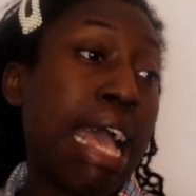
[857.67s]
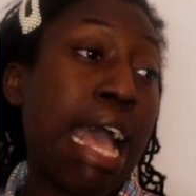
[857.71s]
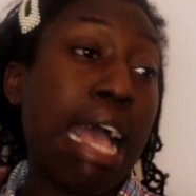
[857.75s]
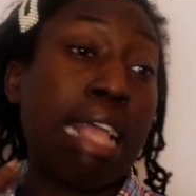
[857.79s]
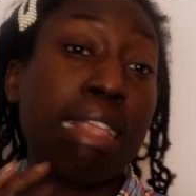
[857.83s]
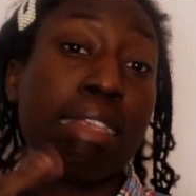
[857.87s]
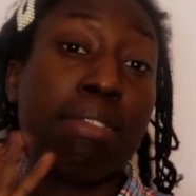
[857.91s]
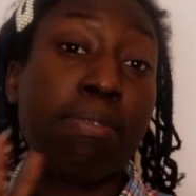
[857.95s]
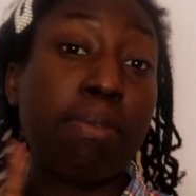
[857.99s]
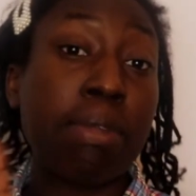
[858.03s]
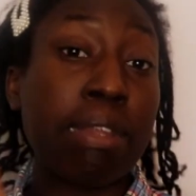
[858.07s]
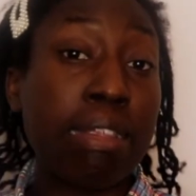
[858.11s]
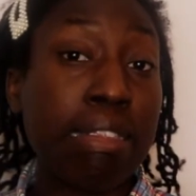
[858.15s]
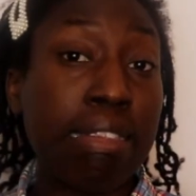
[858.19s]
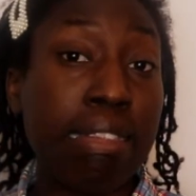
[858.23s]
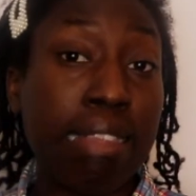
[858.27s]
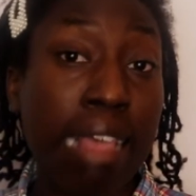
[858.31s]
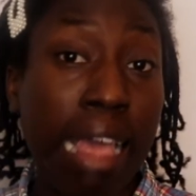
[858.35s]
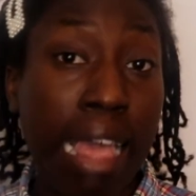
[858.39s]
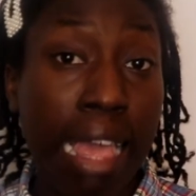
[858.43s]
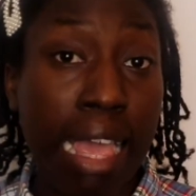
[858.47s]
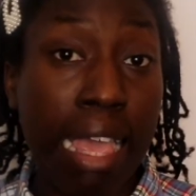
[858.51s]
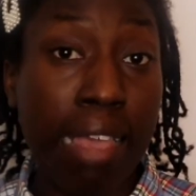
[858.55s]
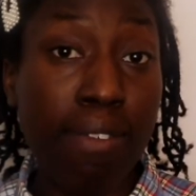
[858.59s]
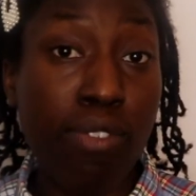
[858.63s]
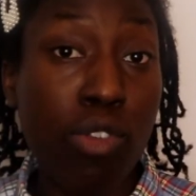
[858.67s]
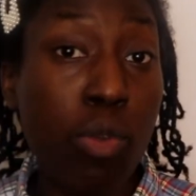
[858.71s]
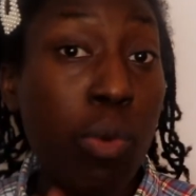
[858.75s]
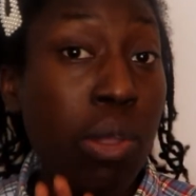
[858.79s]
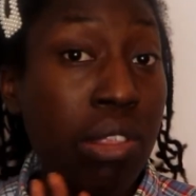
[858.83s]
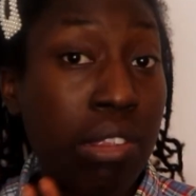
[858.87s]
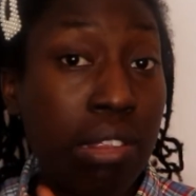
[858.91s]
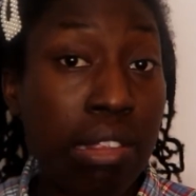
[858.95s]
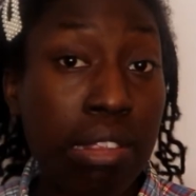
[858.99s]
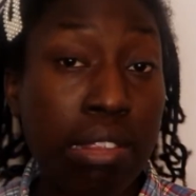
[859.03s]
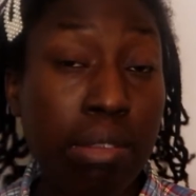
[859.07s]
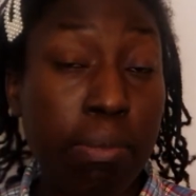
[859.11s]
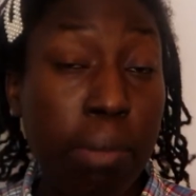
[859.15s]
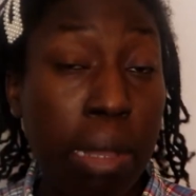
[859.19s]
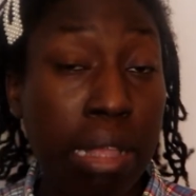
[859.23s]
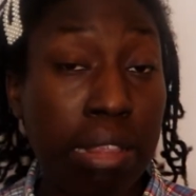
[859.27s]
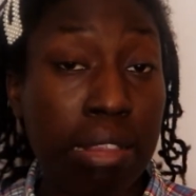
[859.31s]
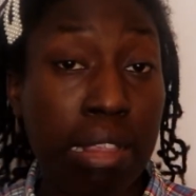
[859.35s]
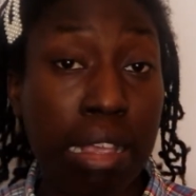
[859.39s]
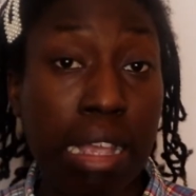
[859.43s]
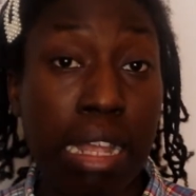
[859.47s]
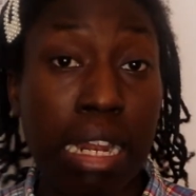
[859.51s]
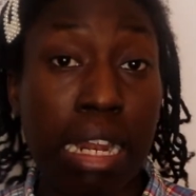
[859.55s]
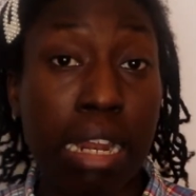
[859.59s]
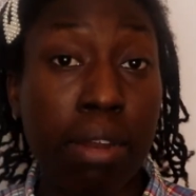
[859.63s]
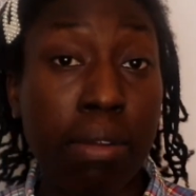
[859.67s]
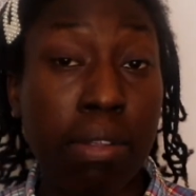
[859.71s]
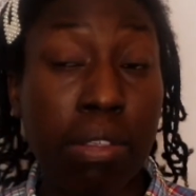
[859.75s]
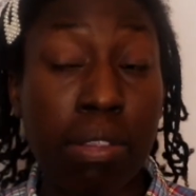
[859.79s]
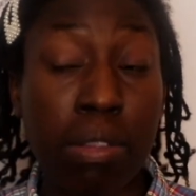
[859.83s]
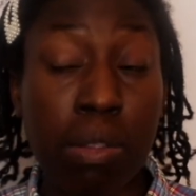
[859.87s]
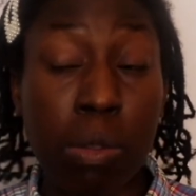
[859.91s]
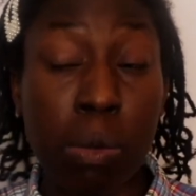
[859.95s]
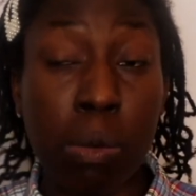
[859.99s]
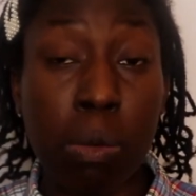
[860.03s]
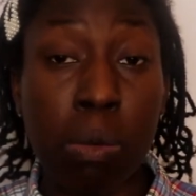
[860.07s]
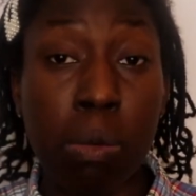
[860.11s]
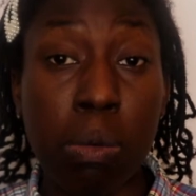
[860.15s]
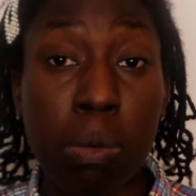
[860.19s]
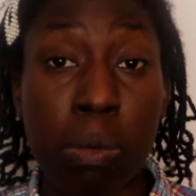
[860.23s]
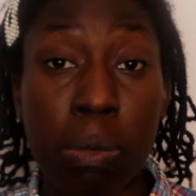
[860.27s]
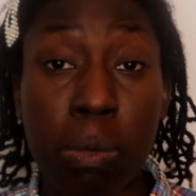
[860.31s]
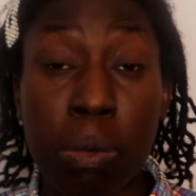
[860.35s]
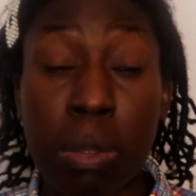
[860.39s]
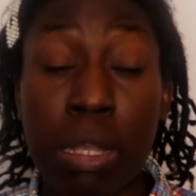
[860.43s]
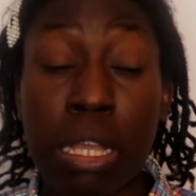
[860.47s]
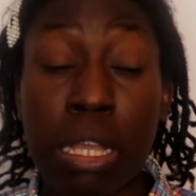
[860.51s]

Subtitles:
I just want to say, if you went to my secondary school,